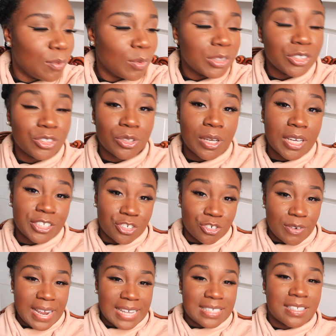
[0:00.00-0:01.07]
I want to
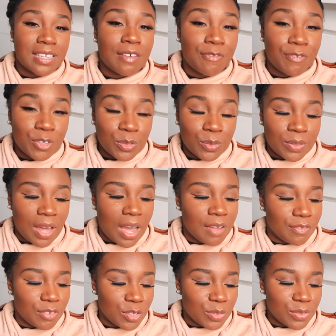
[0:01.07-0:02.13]
address a few that
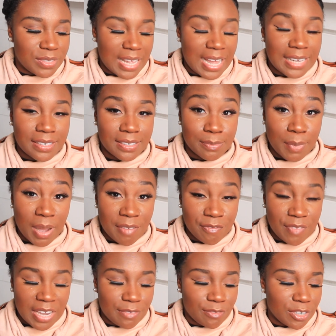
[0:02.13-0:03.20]
I've used and my
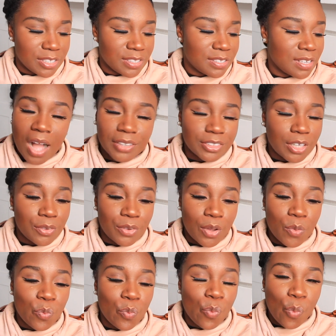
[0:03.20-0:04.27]
favorites. I don't
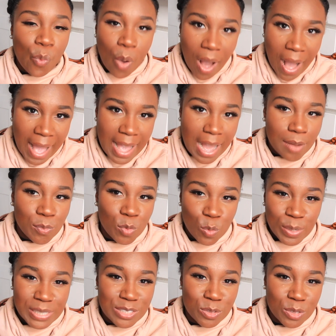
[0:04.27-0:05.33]
know why I'm
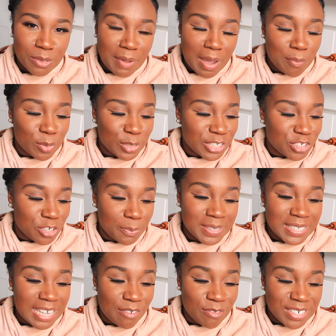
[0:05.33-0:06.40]
always talking about Body Shop.
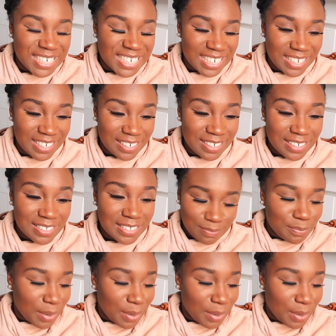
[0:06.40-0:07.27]
It's getting ridiculous.